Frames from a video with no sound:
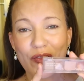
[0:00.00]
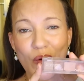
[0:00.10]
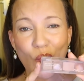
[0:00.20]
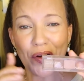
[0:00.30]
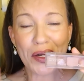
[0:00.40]
I've
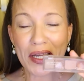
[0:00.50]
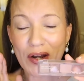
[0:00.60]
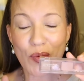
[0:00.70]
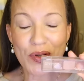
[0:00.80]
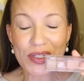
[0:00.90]
been wearing in
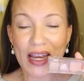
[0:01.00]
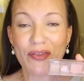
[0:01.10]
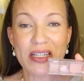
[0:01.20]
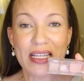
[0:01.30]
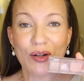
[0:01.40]
almost
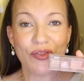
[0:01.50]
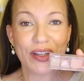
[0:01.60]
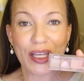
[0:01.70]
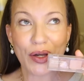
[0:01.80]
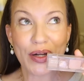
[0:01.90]
every single
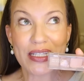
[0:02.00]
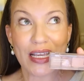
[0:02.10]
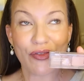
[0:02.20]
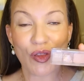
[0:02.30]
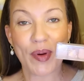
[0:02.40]
video, I'd
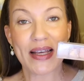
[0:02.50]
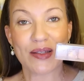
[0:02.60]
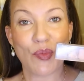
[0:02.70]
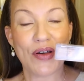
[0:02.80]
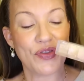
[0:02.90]
say for the
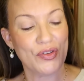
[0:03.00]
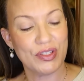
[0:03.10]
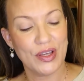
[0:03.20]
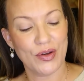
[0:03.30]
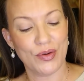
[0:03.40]
past month or
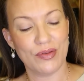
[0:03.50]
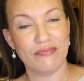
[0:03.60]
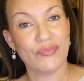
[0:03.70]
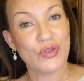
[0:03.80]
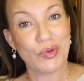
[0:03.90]
so.
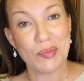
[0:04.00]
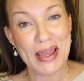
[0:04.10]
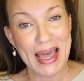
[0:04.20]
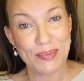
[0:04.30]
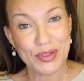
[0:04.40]
It's one of my
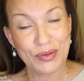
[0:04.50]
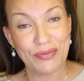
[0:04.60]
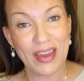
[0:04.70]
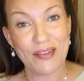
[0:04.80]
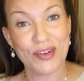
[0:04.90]
absolute
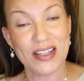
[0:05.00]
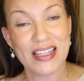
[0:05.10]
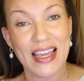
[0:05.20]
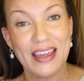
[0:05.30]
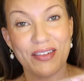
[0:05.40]
favorites.
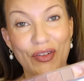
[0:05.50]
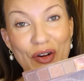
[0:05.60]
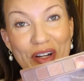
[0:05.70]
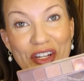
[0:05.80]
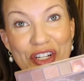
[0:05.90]
I have
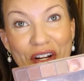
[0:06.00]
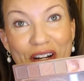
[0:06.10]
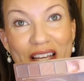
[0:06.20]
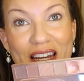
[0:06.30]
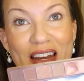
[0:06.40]
already
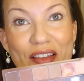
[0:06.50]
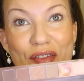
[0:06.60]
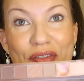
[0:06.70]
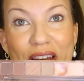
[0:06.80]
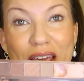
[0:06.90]
shared it in
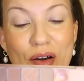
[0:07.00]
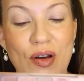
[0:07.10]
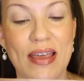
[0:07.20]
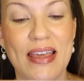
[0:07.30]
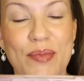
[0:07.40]
another video,
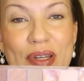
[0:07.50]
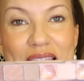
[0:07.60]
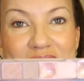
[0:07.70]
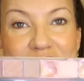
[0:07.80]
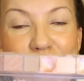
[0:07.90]
but
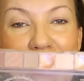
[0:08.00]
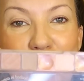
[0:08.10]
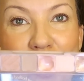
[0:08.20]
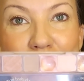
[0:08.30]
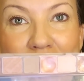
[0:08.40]
this is by the
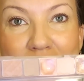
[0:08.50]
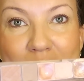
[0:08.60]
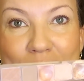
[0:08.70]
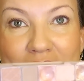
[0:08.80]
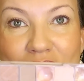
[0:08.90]
brand
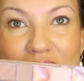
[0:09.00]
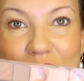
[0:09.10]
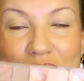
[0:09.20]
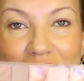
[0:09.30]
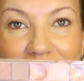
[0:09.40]
Peripera.
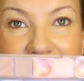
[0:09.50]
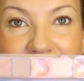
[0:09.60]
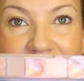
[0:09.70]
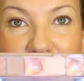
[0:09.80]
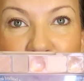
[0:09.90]
I'm gonna link
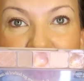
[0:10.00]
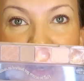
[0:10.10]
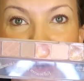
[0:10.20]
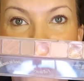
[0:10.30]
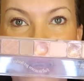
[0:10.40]
it down
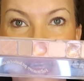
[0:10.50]
below.